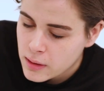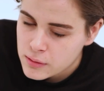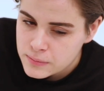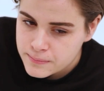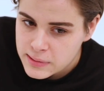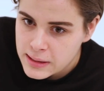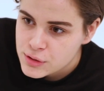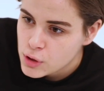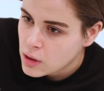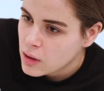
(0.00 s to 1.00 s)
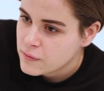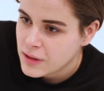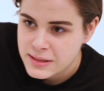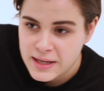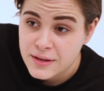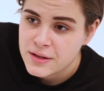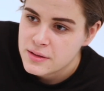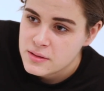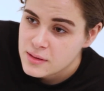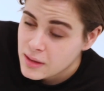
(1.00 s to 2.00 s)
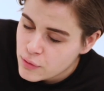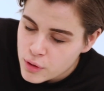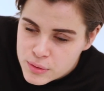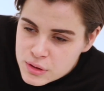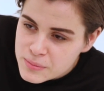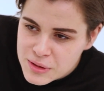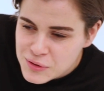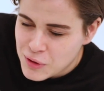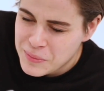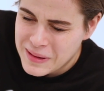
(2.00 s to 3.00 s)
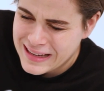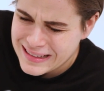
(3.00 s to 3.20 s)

Like, I played soccer for like 10 years, and I thought I was going to be a soccer player.